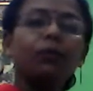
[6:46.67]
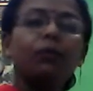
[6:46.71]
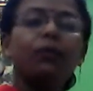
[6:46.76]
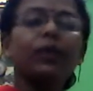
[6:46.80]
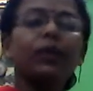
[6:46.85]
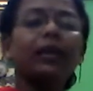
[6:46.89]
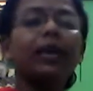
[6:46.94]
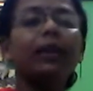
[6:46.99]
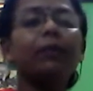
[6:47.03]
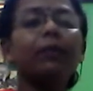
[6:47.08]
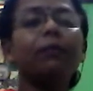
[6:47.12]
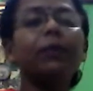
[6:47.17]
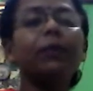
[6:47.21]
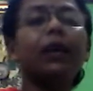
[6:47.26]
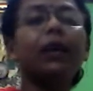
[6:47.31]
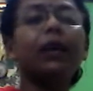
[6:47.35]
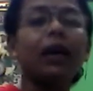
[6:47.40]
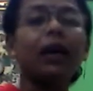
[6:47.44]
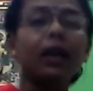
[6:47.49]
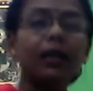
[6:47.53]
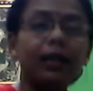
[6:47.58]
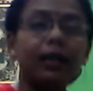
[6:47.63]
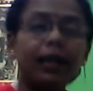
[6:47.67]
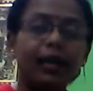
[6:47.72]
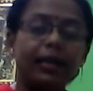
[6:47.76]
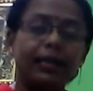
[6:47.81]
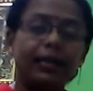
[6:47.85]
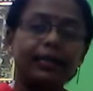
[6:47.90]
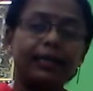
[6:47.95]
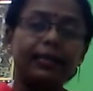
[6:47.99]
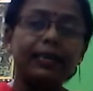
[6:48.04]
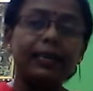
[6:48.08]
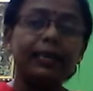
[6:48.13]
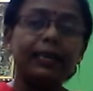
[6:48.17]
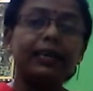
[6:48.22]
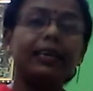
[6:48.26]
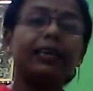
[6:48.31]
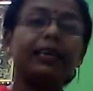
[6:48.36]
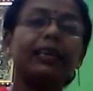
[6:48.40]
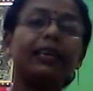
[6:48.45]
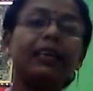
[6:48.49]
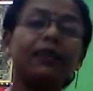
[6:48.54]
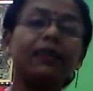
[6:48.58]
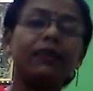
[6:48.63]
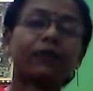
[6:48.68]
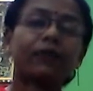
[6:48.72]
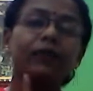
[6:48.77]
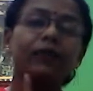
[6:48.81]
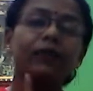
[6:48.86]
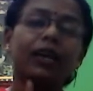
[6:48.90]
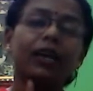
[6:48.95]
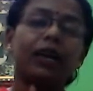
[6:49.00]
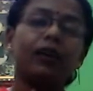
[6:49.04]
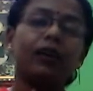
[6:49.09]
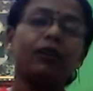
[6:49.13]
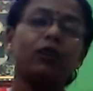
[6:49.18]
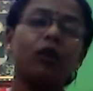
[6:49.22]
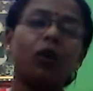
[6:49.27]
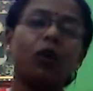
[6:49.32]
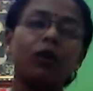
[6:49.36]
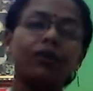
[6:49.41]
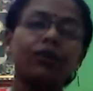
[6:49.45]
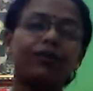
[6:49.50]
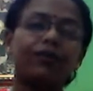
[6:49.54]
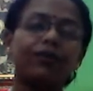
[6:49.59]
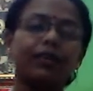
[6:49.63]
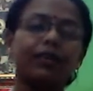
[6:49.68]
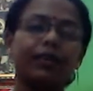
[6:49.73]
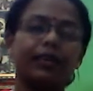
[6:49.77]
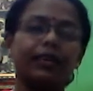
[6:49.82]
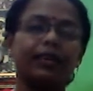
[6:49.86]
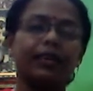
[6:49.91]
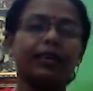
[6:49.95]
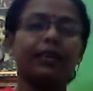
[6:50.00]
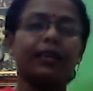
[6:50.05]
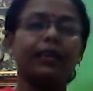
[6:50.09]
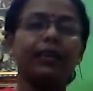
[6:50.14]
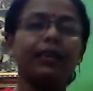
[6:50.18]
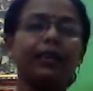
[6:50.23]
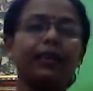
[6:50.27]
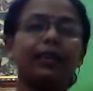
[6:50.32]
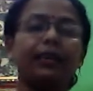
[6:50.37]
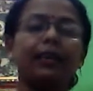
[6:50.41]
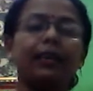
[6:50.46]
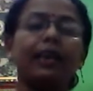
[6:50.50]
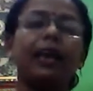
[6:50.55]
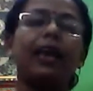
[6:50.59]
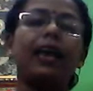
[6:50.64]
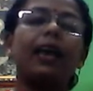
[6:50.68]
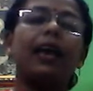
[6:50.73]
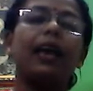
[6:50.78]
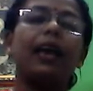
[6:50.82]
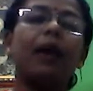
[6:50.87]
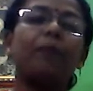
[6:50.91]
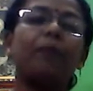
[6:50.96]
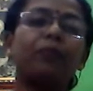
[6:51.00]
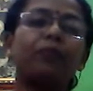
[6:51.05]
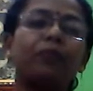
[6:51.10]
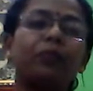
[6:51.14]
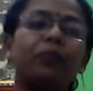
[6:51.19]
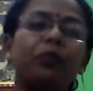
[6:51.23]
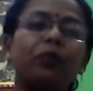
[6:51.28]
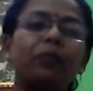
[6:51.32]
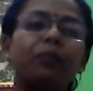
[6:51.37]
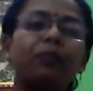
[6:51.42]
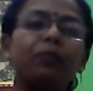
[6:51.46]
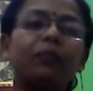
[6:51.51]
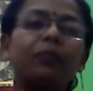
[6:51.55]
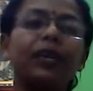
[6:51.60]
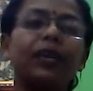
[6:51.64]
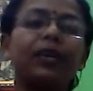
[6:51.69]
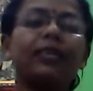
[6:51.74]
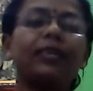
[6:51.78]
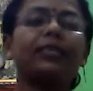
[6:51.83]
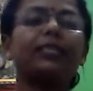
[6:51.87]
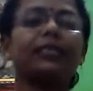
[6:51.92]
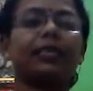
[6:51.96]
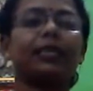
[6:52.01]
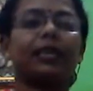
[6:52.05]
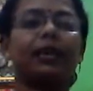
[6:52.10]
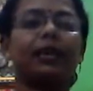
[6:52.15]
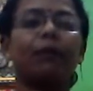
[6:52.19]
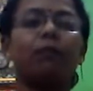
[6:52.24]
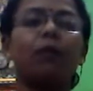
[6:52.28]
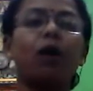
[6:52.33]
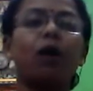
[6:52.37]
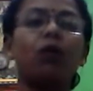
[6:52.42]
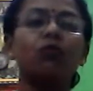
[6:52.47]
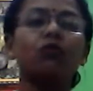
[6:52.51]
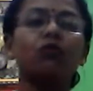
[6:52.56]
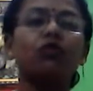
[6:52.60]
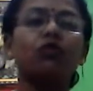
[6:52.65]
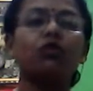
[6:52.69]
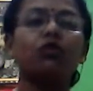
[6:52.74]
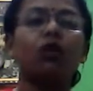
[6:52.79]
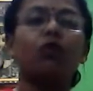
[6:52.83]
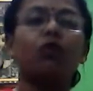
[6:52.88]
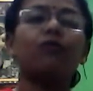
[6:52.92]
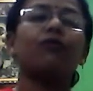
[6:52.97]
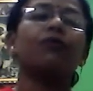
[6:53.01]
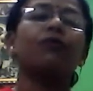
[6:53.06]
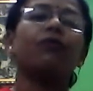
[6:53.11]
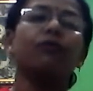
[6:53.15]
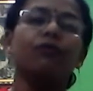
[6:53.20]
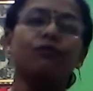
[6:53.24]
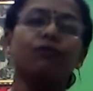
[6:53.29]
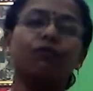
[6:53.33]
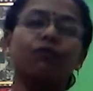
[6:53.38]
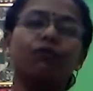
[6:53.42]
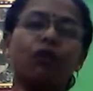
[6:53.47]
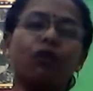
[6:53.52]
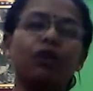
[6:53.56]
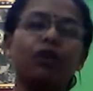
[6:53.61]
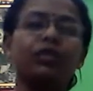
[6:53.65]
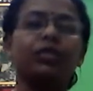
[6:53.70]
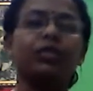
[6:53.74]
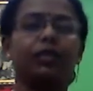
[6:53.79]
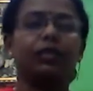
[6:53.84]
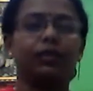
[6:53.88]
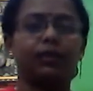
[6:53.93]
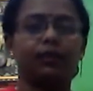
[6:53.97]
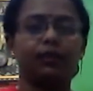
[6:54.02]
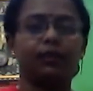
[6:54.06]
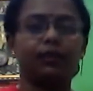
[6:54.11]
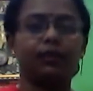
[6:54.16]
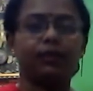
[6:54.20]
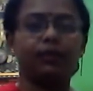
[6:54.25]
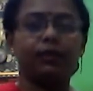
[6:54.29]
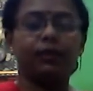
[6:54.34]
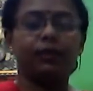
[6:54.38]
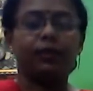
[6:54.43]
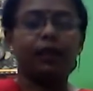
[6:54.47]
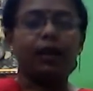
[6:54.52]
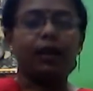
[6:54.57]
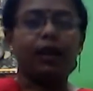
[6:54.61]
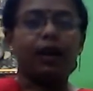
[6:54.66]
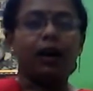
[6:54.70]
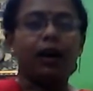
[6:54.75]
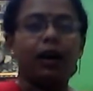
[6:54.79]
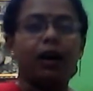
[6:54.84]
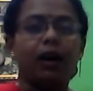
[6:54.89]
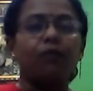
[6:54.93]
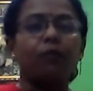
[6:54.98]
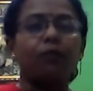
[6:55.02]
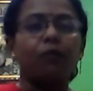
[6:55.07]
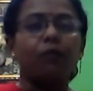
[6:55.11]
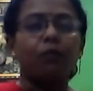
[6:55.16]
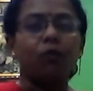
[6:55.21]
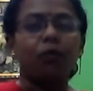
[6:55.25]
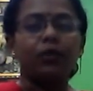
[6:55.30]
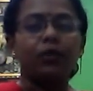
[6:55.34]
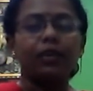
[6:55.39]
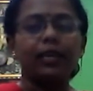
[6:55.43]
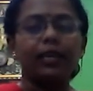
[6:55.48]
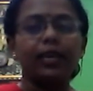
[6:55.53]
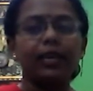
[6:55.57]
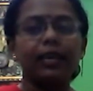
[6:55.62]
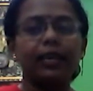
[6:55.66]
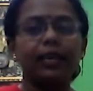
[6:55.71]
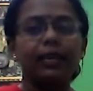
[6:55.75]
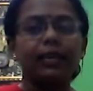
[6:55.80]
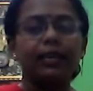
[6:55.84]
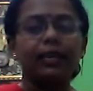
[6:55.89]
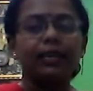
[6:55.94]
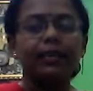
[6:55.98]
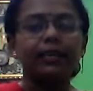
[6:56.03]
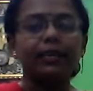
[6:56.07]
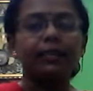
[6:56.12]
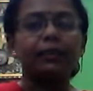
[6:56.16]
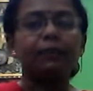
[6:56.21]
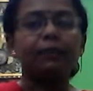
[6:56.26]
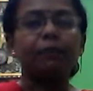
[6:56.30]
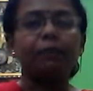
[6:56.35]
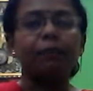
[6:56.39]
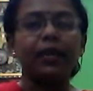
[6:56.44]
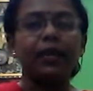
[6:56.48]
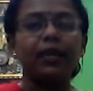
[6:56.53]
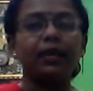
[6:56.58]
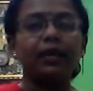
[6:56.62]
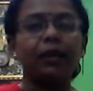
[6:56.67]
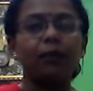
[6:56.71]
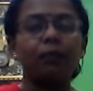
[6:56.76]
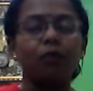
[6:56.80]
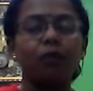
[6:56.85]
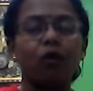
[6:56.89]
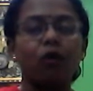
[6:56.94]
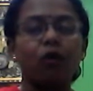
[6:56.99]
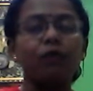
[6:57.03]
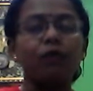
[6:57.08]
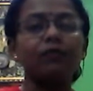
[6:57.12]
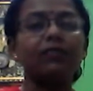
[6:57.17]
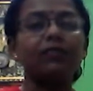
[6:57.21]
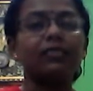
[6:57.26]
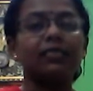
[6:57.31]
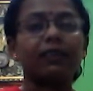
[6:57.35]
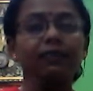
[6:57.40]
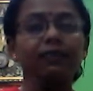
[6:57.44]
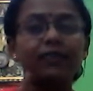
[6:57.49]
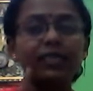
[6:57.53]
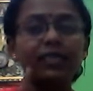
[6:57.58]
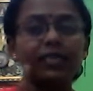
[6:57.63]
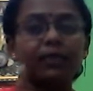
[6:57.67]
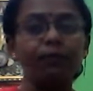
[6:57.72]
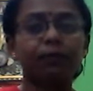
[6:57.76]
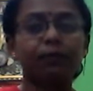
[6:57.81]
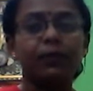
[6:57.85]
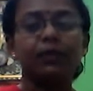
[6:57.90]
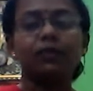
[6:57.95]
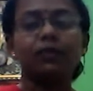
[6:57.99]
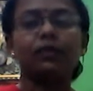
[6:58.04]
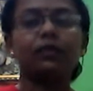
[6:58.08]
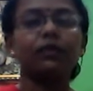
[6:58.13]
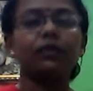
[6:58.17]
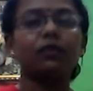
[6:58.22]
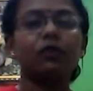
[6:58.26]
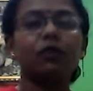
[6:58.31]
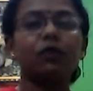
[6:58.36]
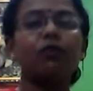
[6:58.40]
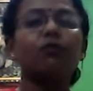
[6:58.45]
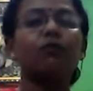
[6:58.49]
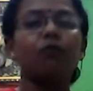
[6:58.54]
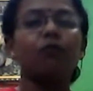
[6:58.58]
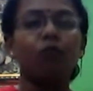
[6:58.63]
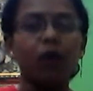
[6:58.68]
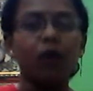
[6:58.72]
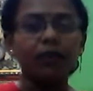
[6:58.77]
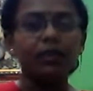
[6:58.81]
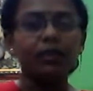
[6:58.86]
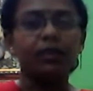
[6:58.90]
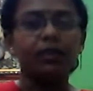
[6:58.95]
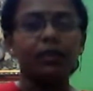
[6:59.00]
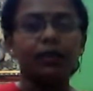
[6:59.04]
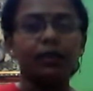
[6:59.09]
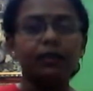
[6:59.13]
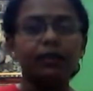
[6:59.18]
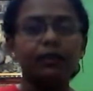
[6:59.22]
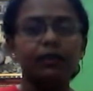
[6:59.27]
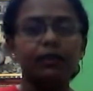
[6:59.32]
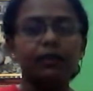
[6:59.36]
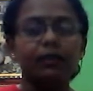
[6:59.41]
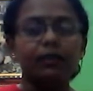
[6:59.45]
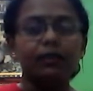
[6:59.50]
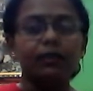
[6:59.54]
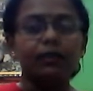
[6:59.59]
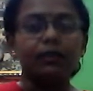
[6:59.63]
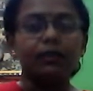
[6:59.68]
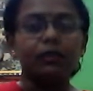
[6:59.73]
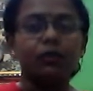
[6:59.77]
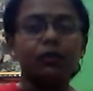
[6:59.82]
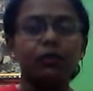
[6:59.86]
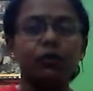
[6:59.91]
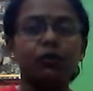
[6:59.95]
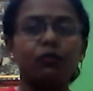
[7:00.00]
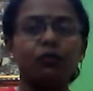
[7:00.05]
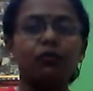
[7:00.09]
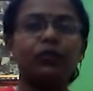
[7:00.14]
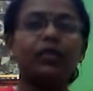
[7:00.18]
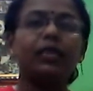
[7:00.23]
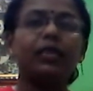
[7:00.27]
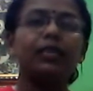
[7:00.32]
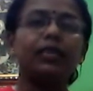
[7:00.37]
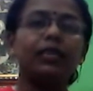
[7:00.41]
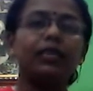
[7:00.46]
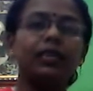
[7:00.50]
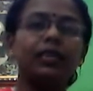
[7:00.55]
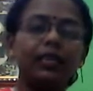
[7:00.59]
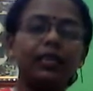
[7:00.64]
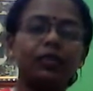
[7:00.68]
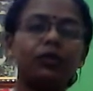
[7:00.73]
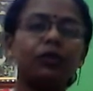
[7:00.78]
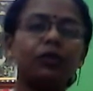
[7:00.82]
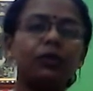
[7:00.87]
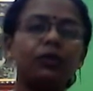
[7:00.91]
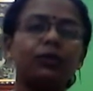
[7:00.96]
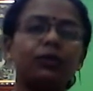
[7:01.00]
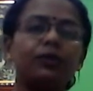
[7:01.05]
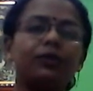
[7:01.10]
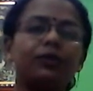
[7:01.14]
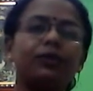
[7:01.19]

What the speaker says: We can be unhealthy if we are not drinking appropriate amount of water. Our body is made up of 70% of water. So we need to